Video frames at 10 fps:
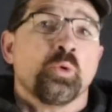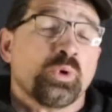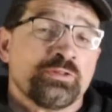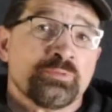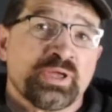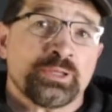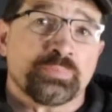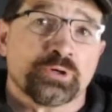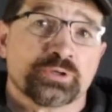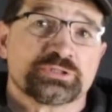One of the many
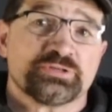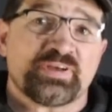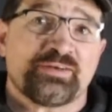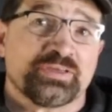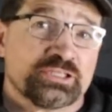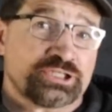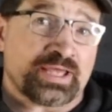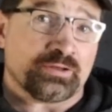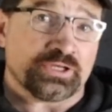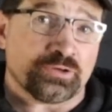perks of having a
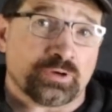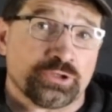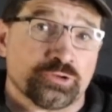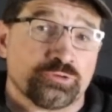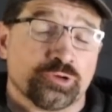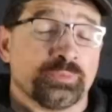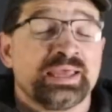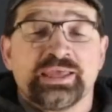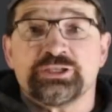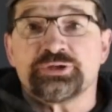channel here on YouTube
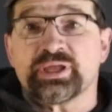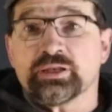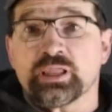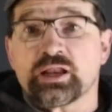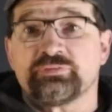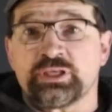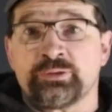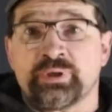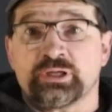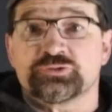is you get a lot of
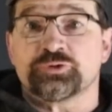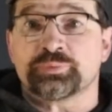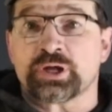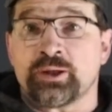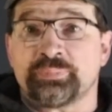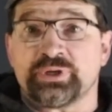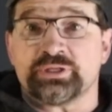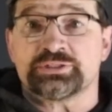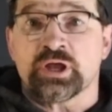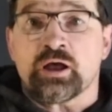emails from
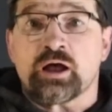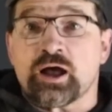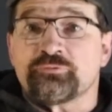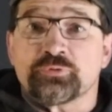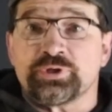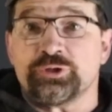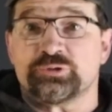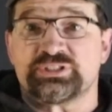companies offering you